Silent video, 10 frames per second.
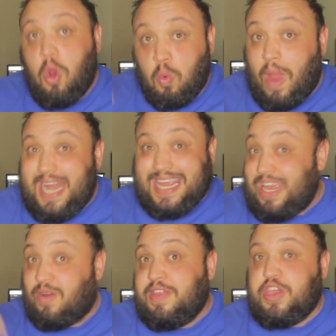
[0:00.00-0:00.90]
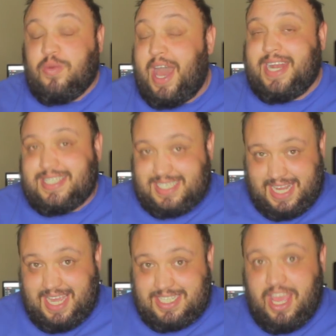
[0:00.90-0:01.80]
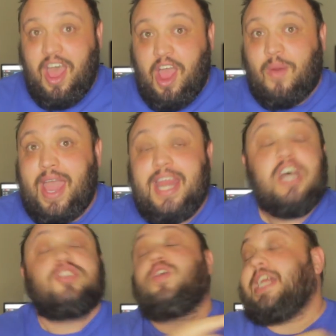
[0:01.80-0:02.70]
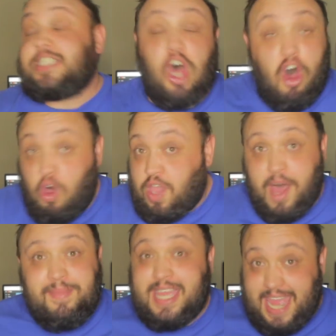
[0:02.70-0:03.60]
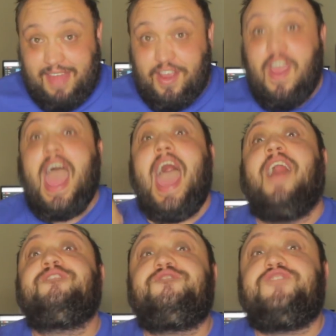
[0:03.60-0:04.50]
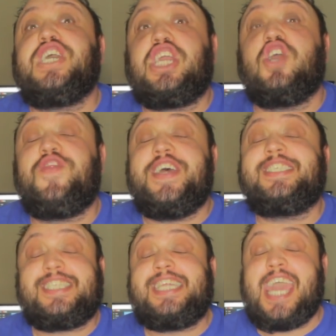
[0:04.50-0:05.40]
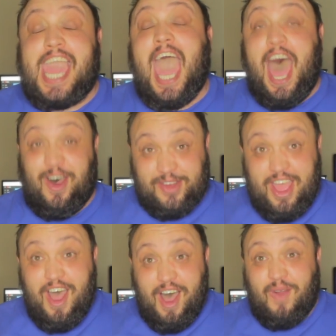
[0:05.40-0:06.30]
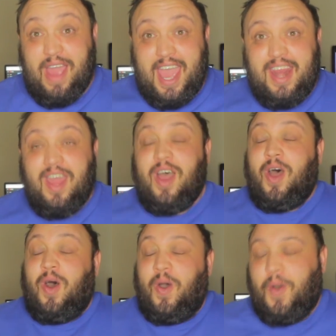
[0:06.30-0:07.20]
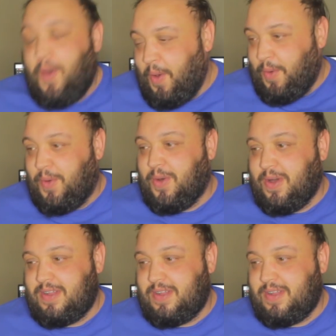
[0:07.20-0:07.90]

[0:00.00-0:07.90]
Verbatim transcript: right here in the United States, all right? So let's all come together and figure this thing out, all right? Whew.